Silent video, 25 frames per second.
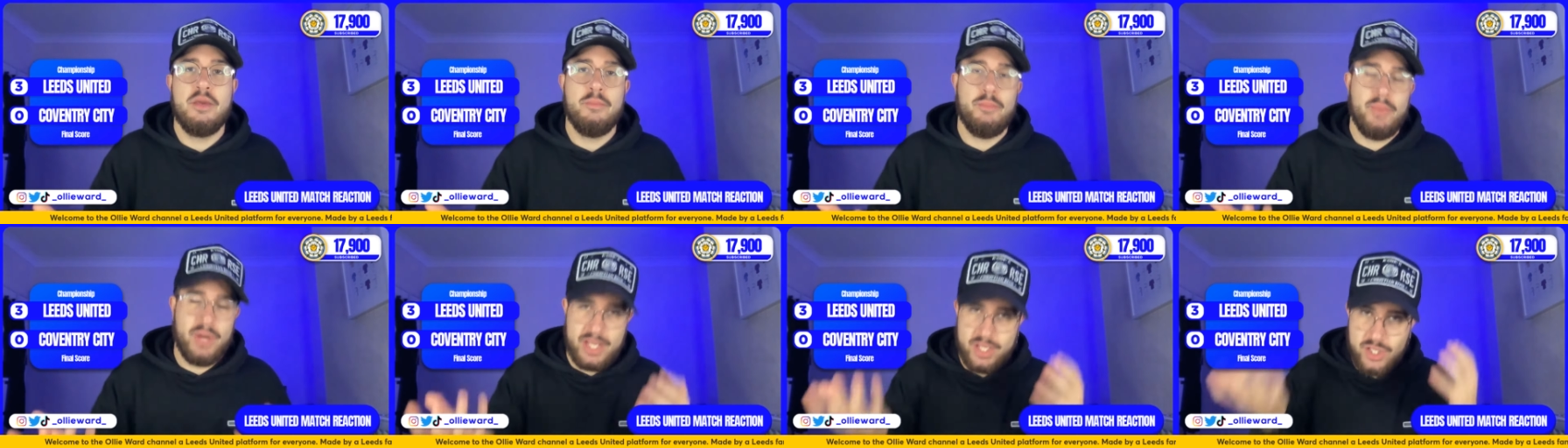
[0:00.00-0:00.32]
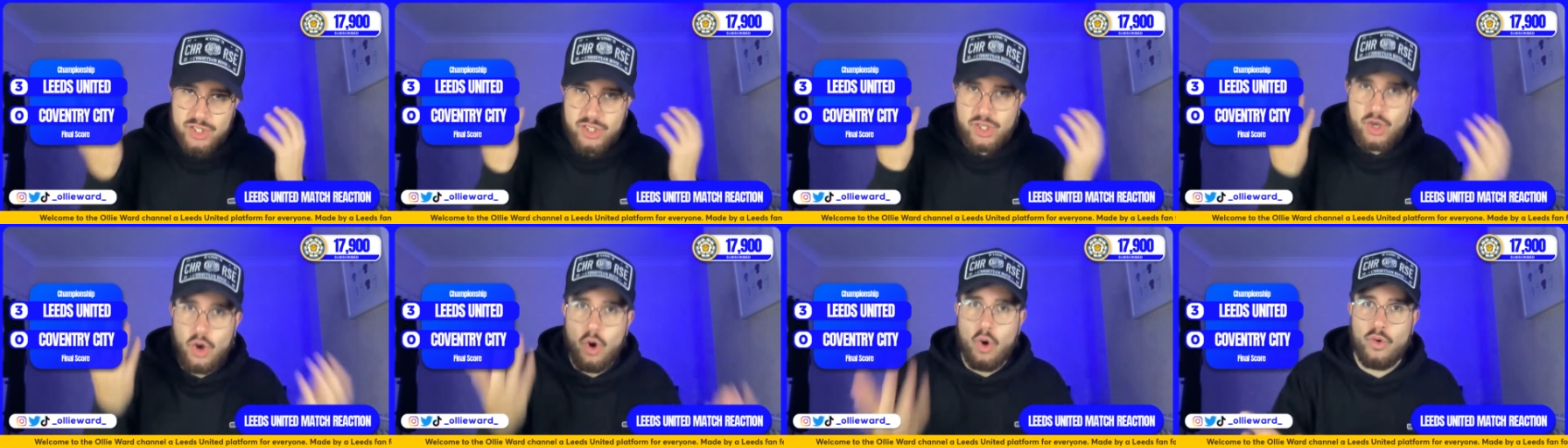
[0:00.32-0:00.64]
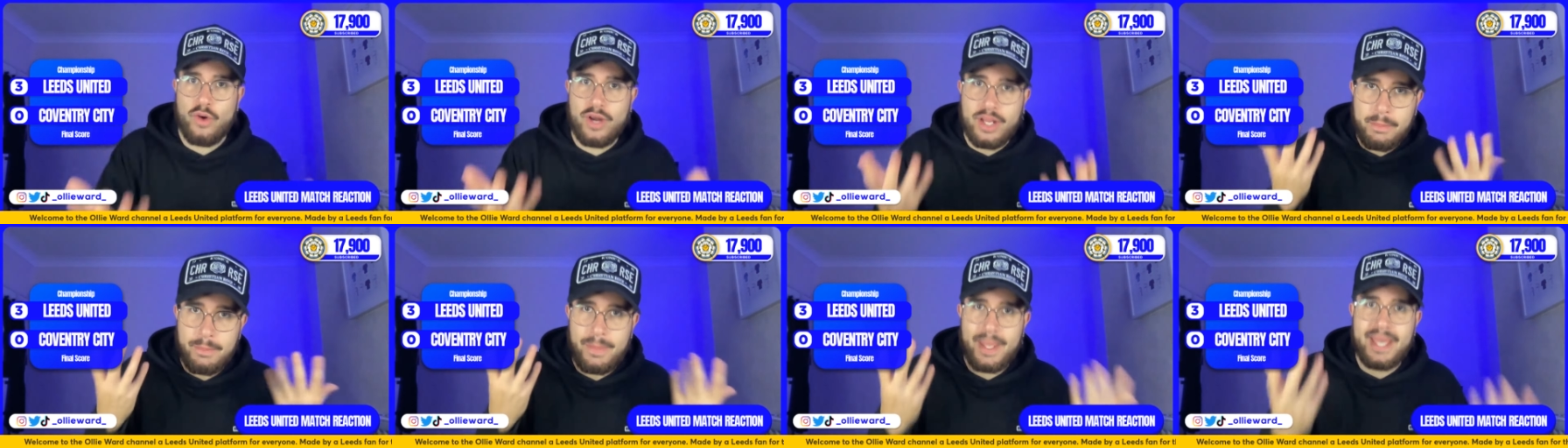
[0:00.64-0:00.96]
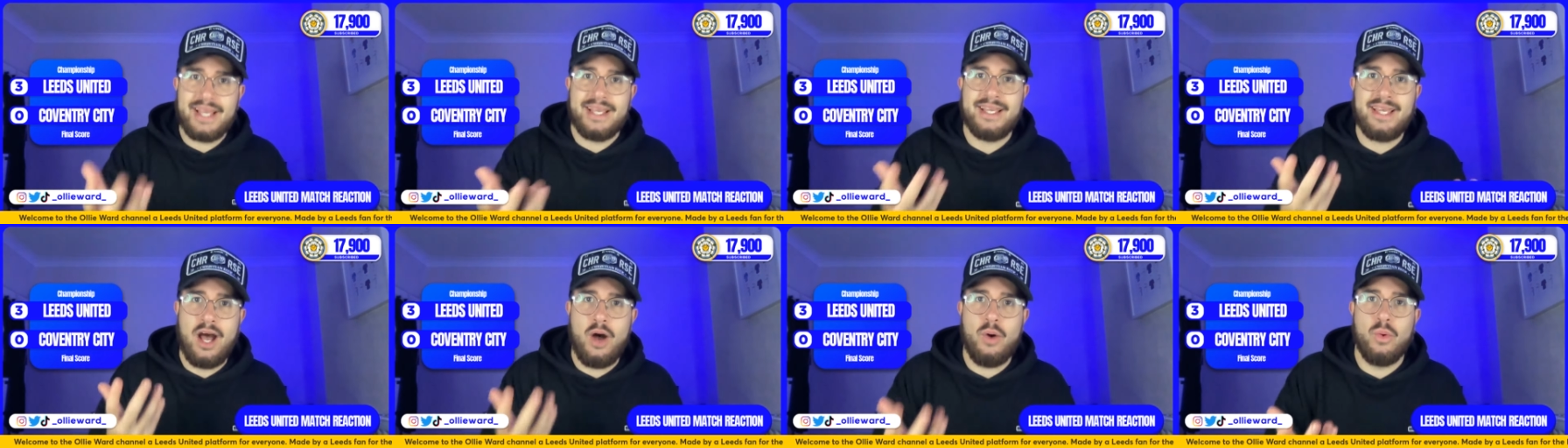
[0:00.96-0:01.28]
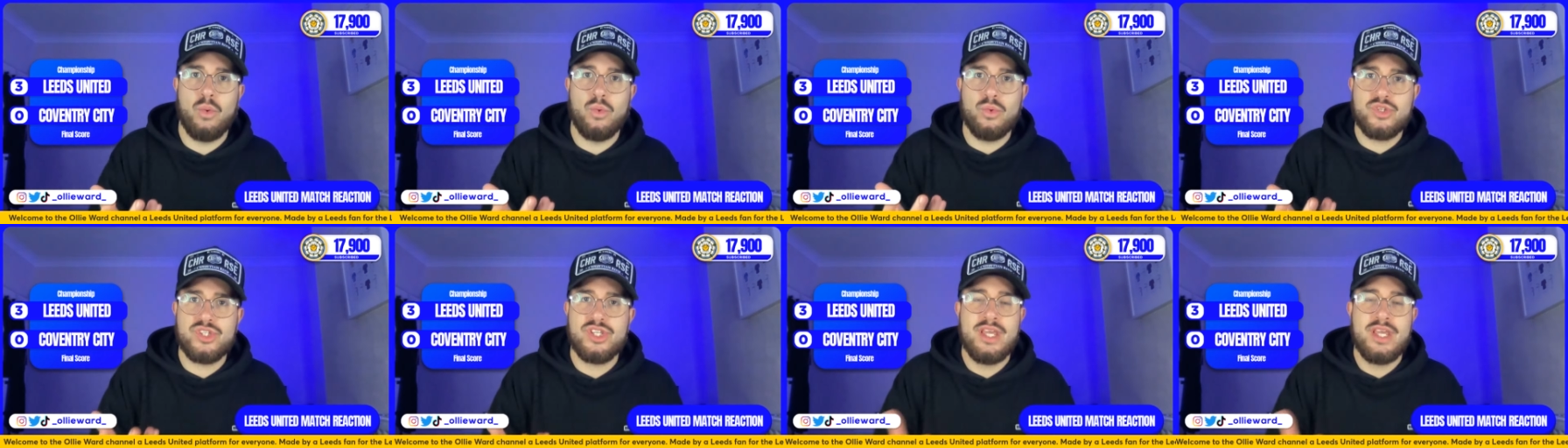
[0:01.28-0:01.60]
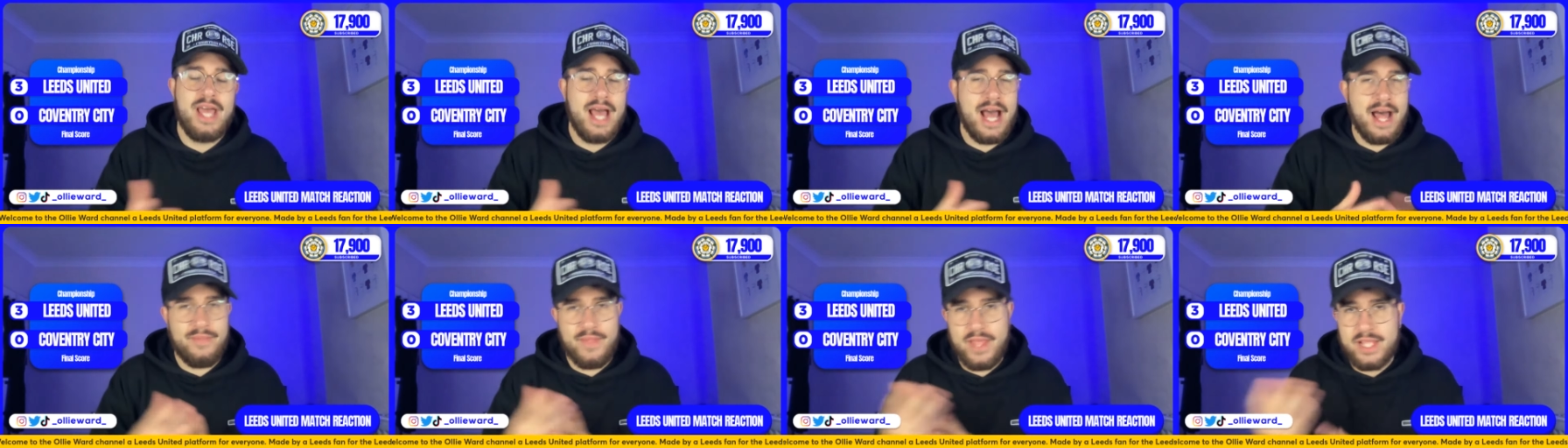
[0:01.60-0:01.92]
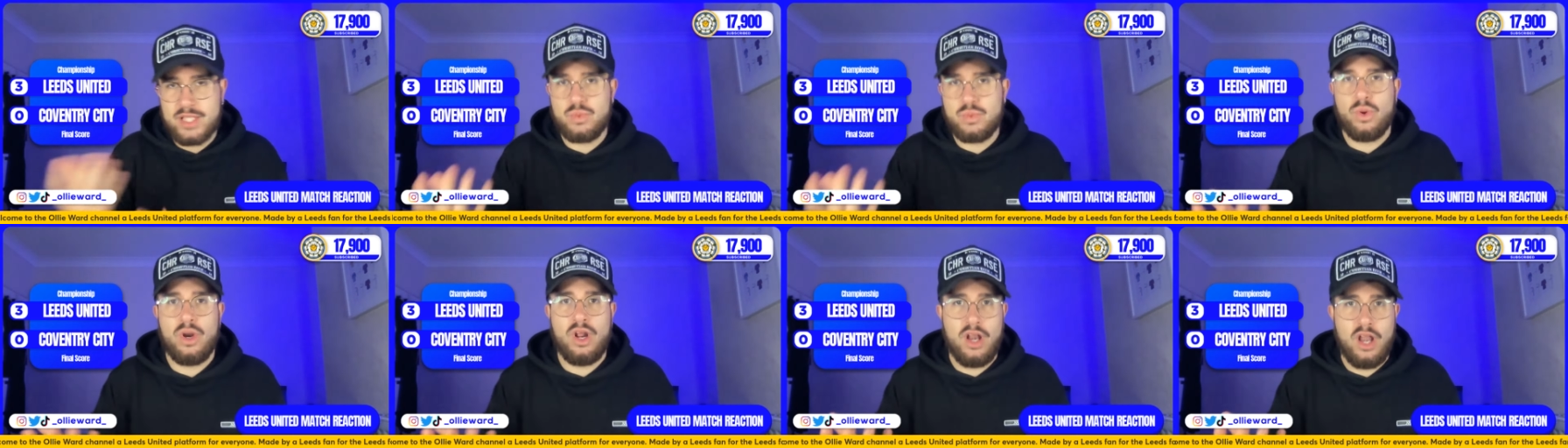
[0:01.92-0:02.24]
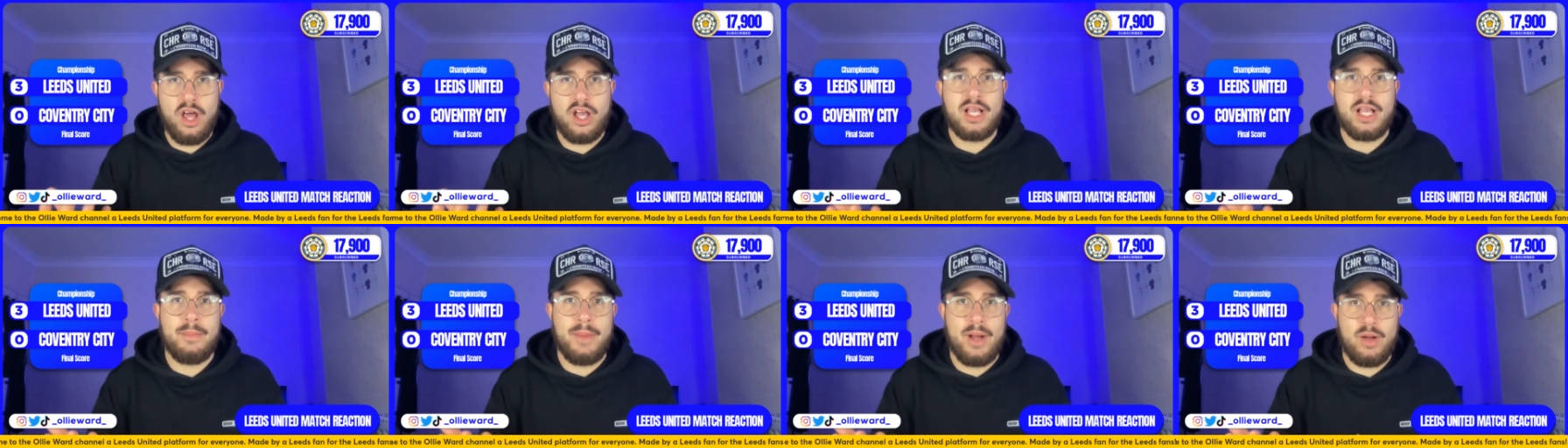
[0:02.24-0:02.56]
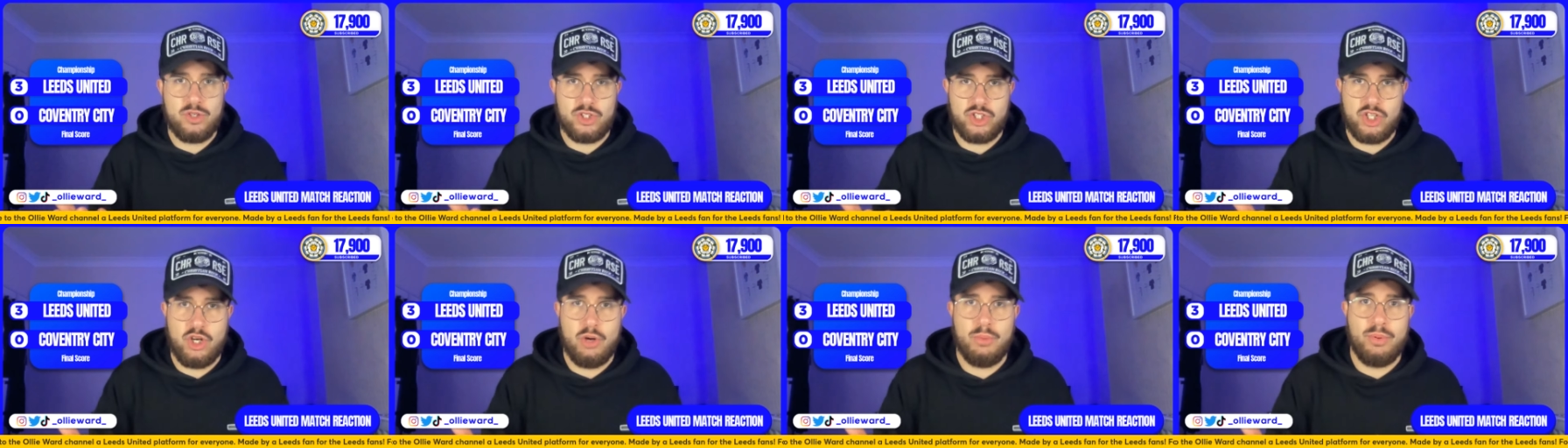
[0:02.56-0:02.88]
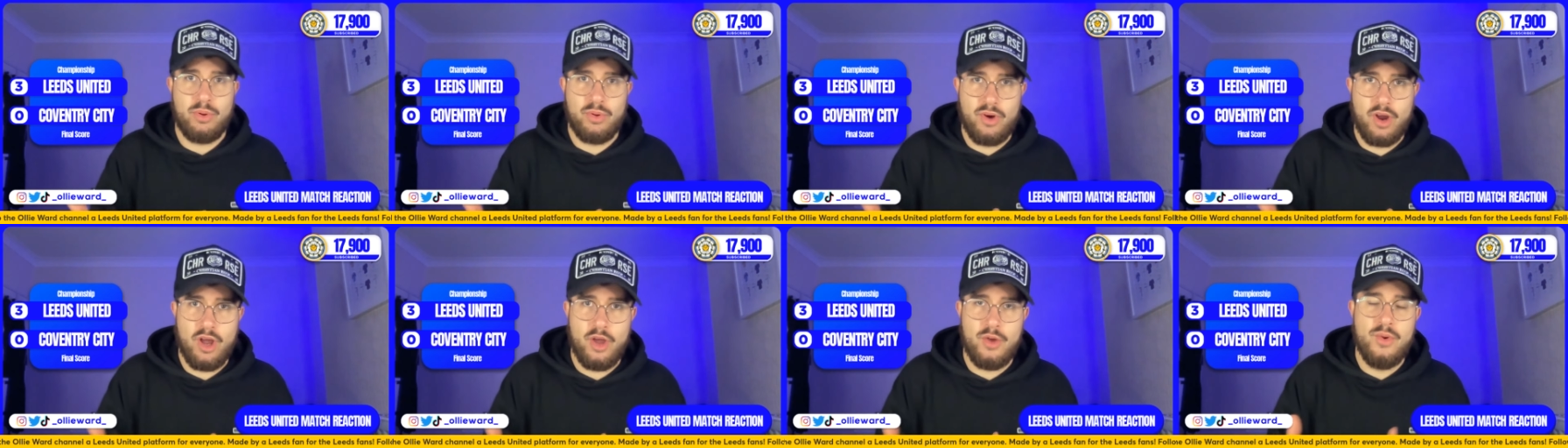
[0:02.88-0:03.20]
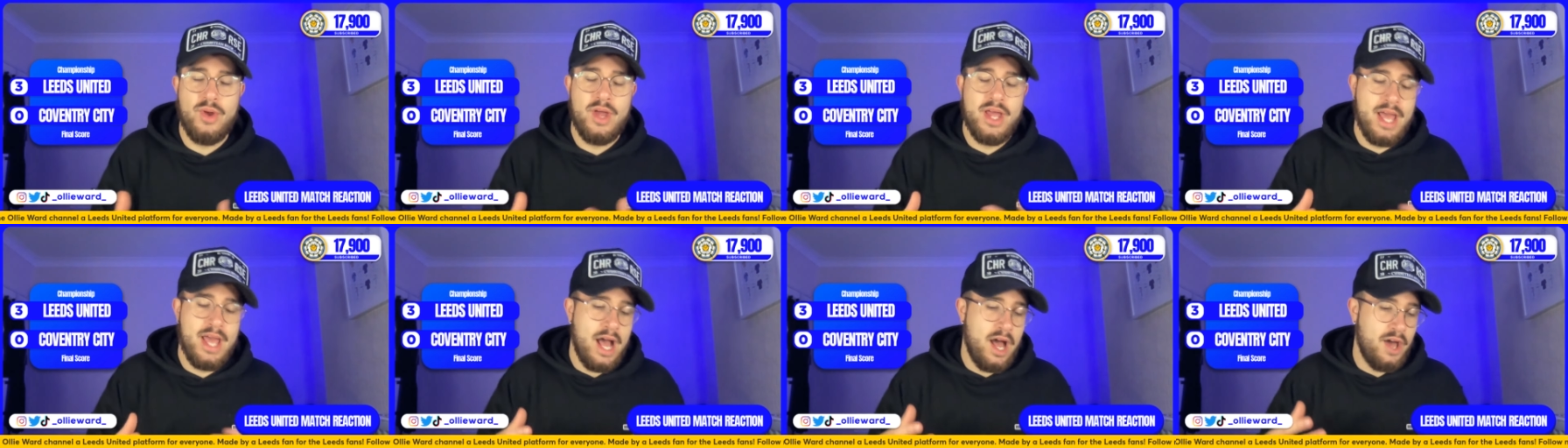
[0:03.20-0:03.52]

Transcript: but he's scoring big goals. And that's what I like about Joel Piroe.